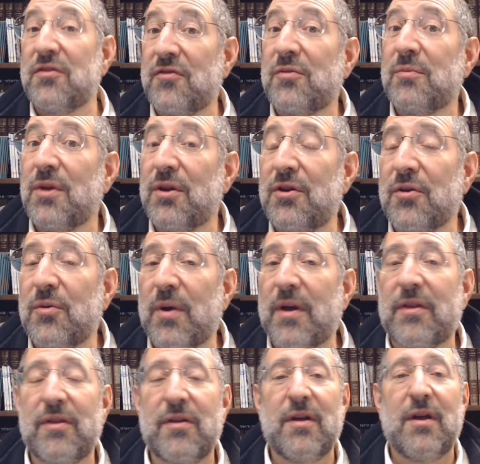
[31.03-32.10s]
familiar
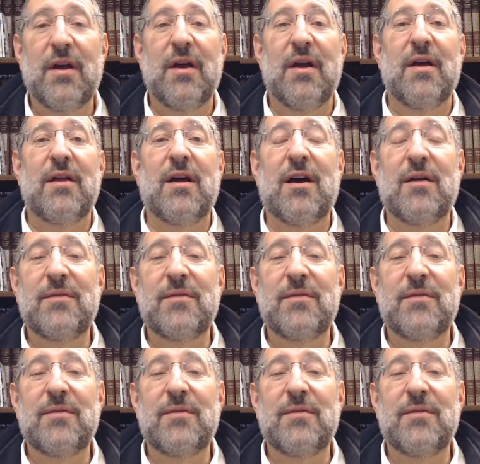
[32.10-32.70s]
with.